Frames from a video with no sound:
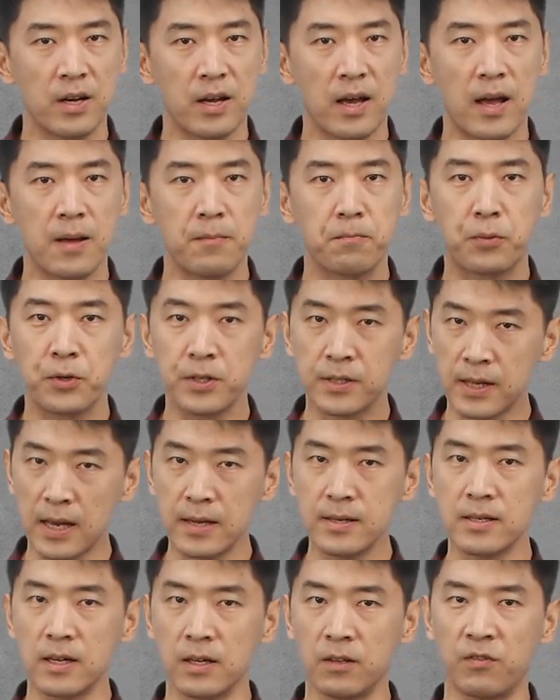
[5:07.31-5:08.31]
and
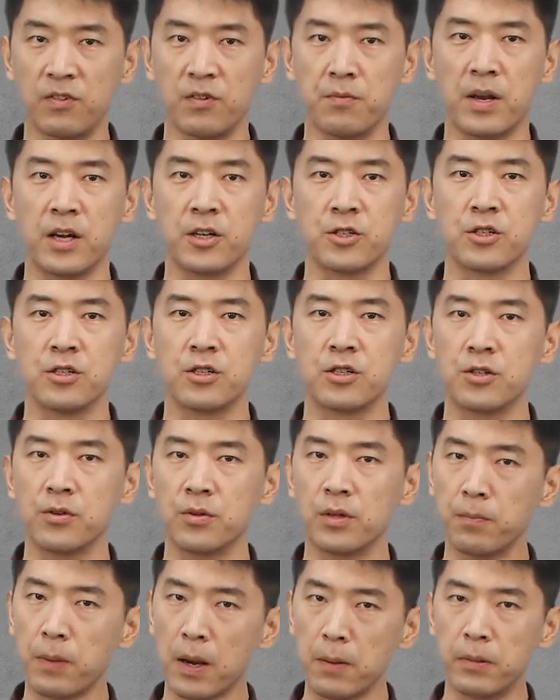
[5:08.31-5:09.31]
present information to
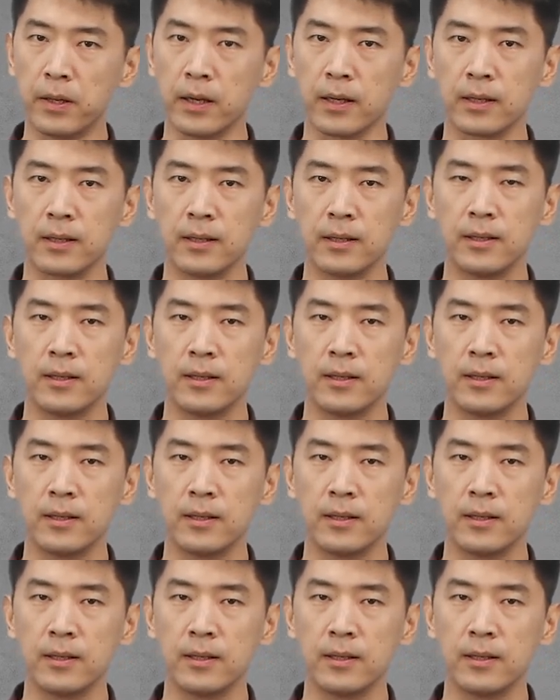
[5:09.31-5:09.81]
the public.